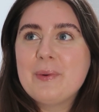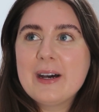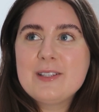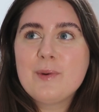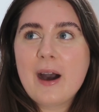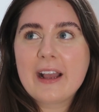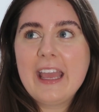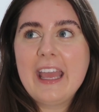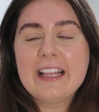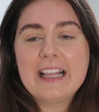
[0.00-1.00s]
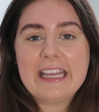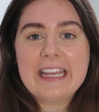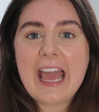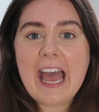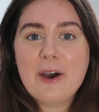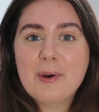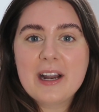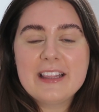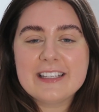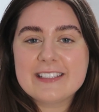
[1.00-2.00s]
was walking like an hour
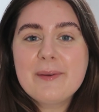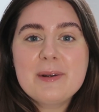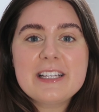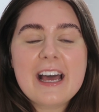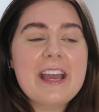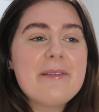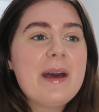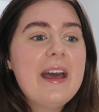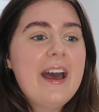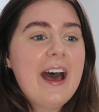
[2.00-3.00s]
in the summertime